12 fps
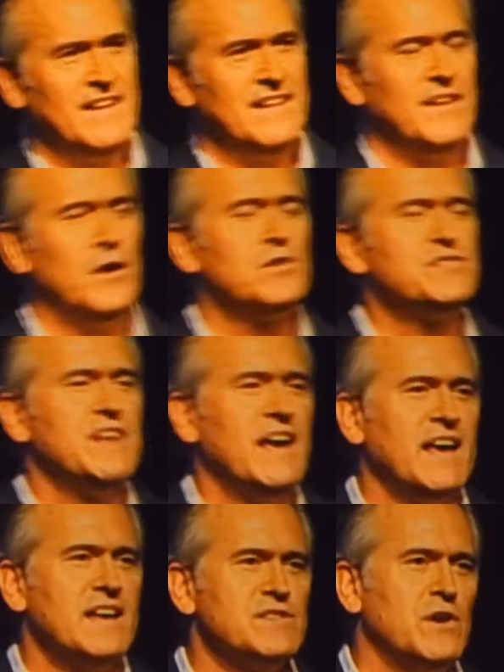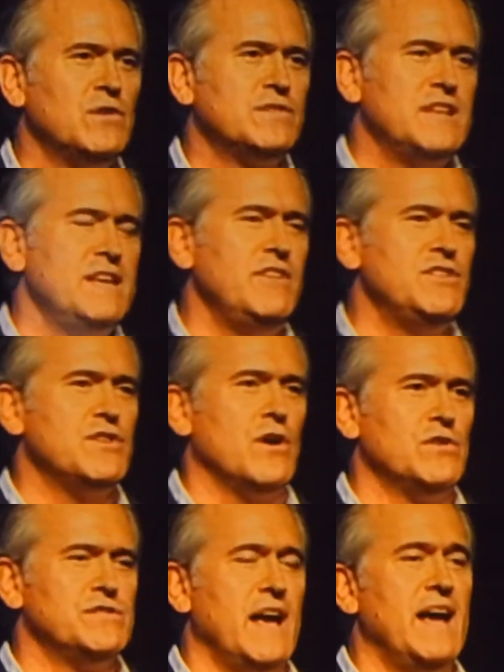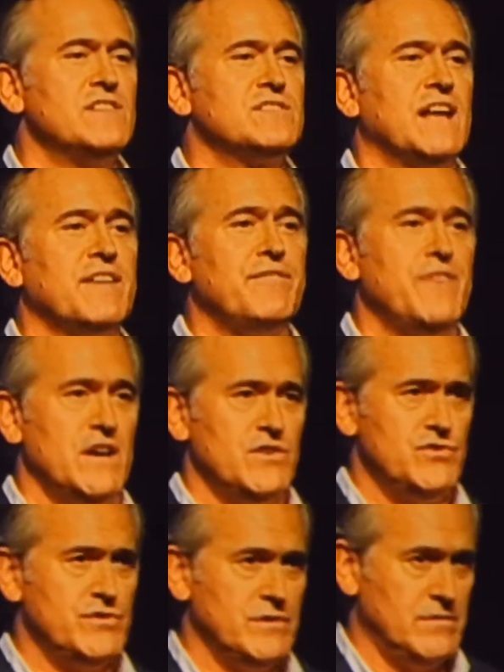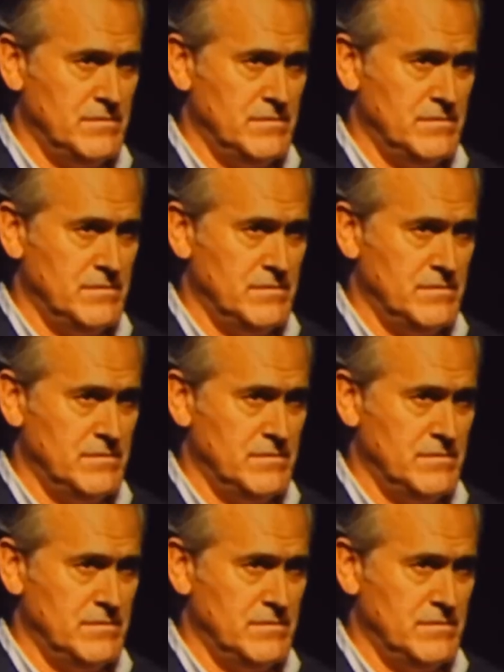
The old saying is old TV shows age like fish.